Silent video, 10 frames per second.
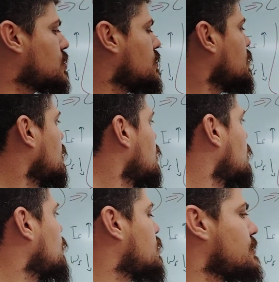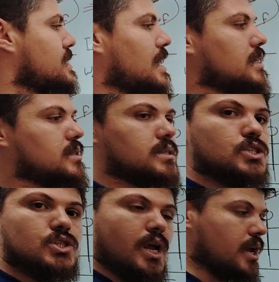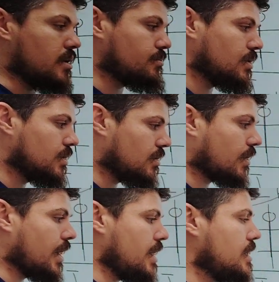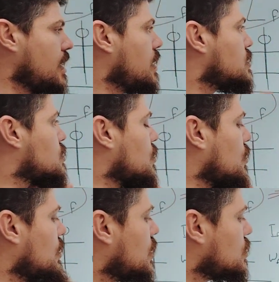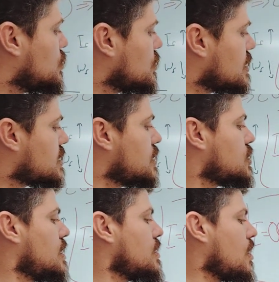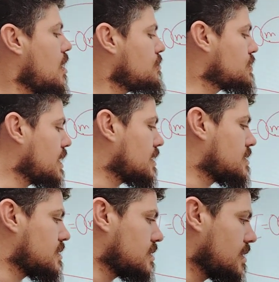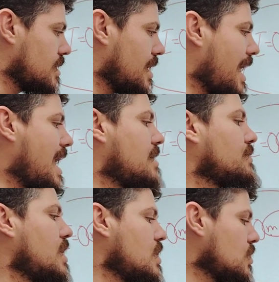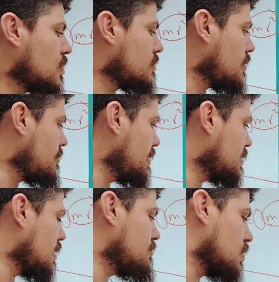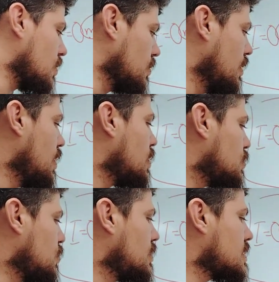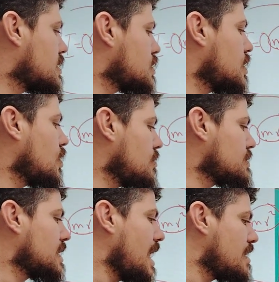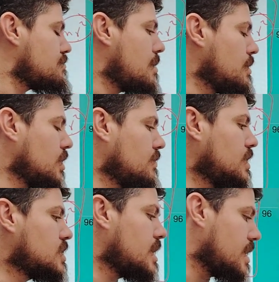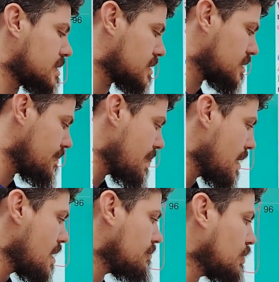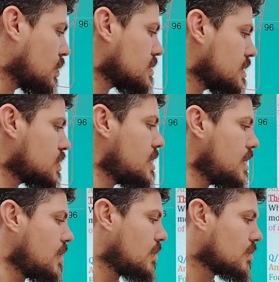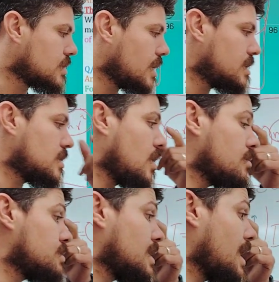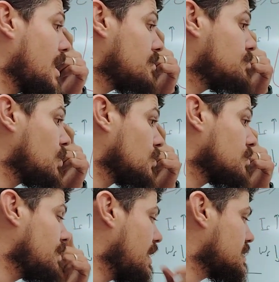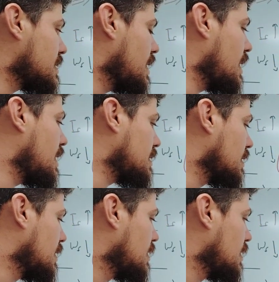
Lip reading: the axis of rotation, which means that it's a shape. Okay? So, do the stationary objects have angular momentum? No. Do the stationary object have moment of inertia? Yes. Because stationary or rotated object have both mass and